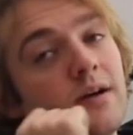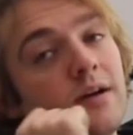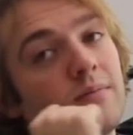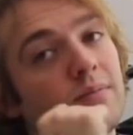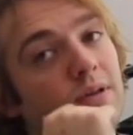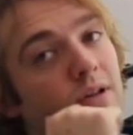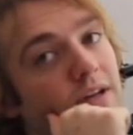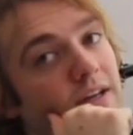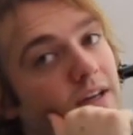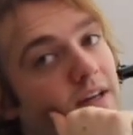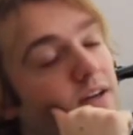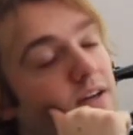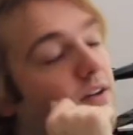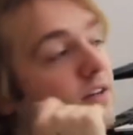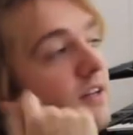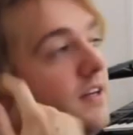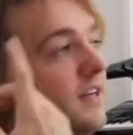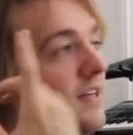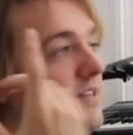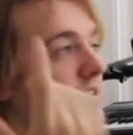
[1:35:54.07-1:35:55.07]
plugin called
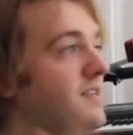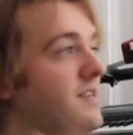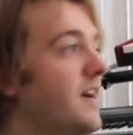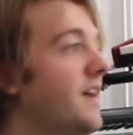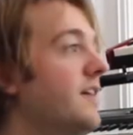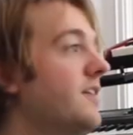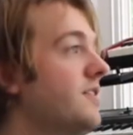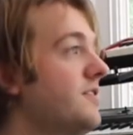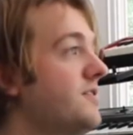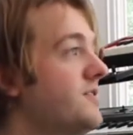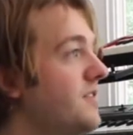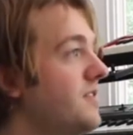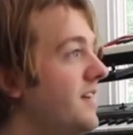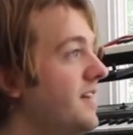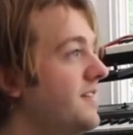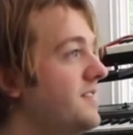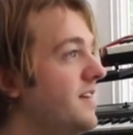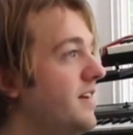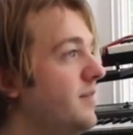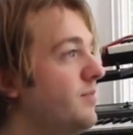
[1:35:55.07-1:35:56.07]
an exciter, so
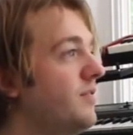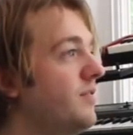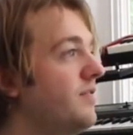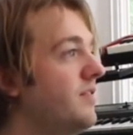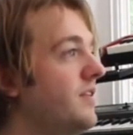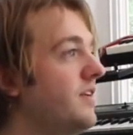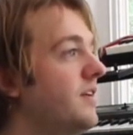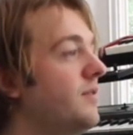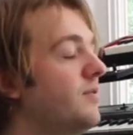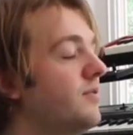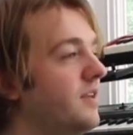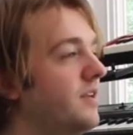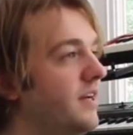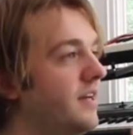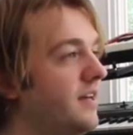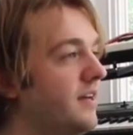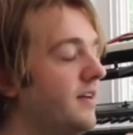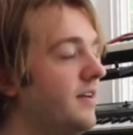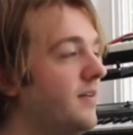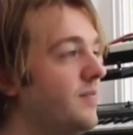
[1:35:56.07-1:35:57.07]
that type of thing will like
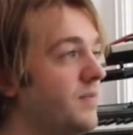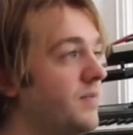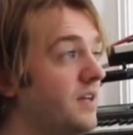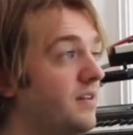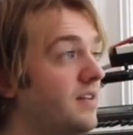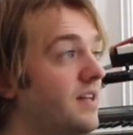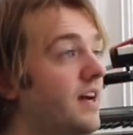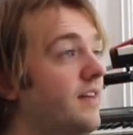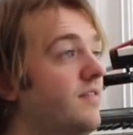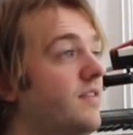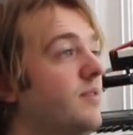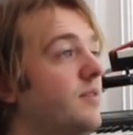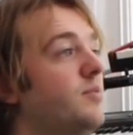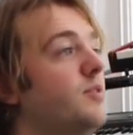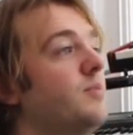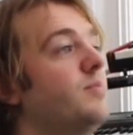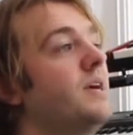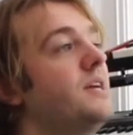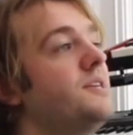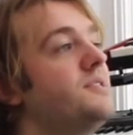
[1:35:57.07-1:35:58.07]
liven up
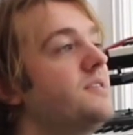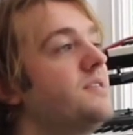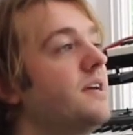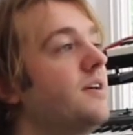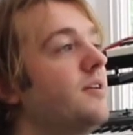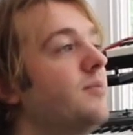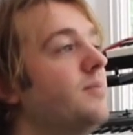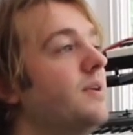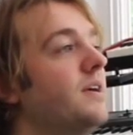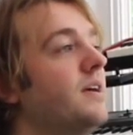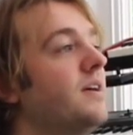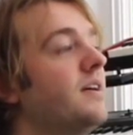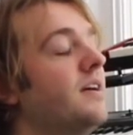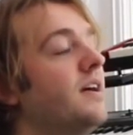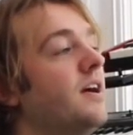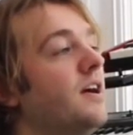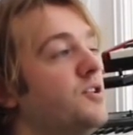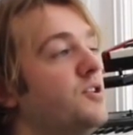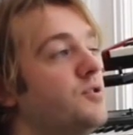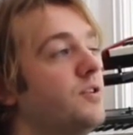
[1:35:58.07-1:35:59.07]
your bass sound, but
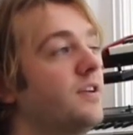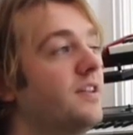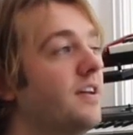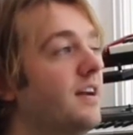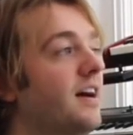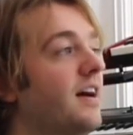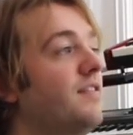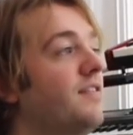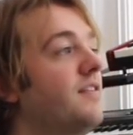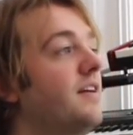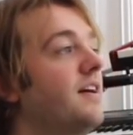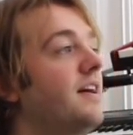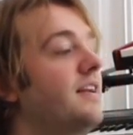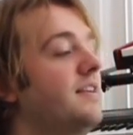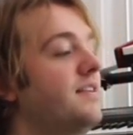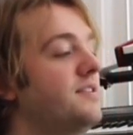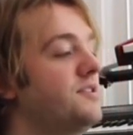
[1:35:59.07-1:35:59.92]
the trick that I find